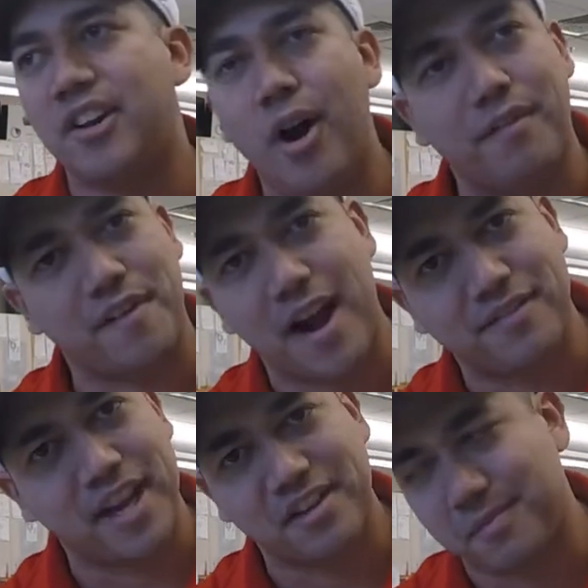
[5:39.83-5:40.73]
Oh, 5
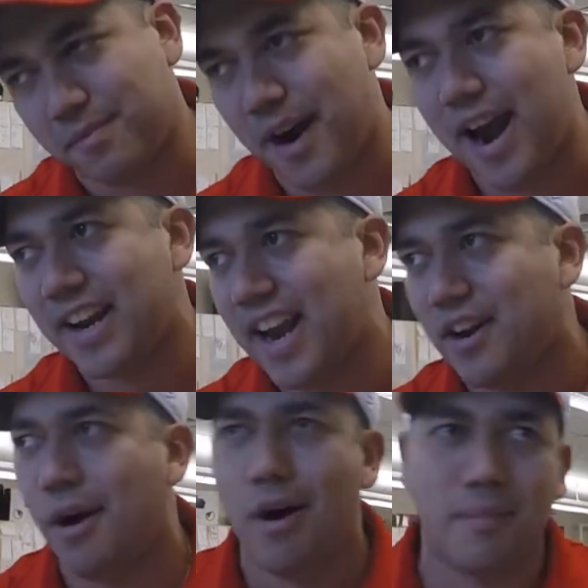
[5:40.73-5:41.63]
days from Friday.
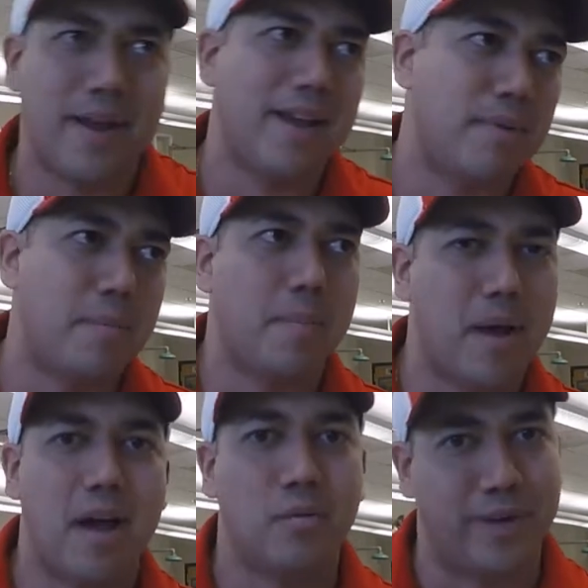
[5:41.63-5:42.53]
Oh man, blah blah
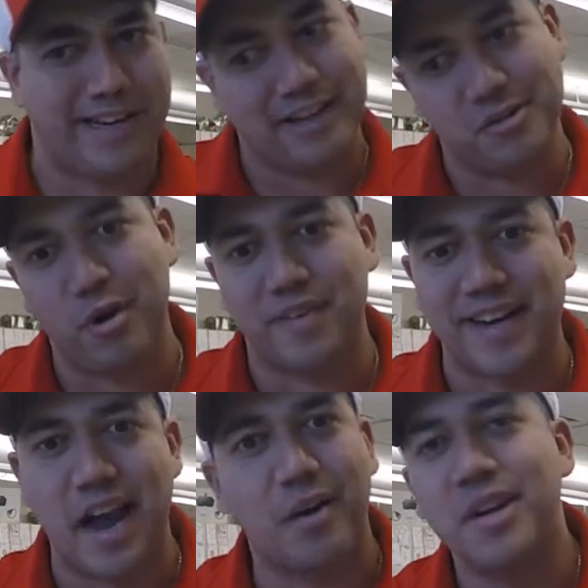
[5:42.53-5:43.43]
blah. The weekend's over
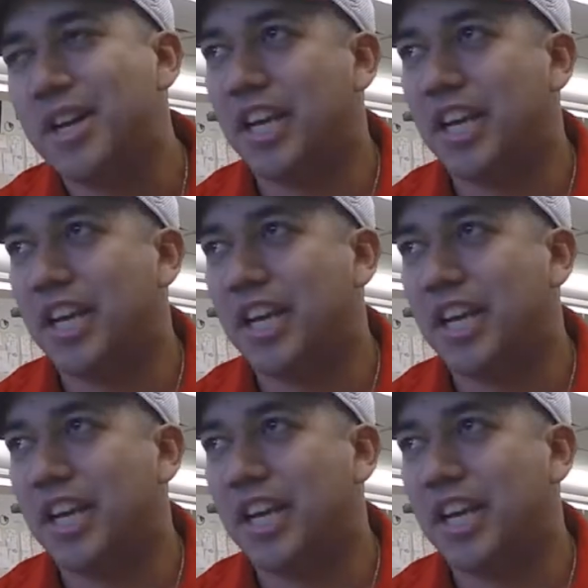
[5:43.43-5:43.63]
now.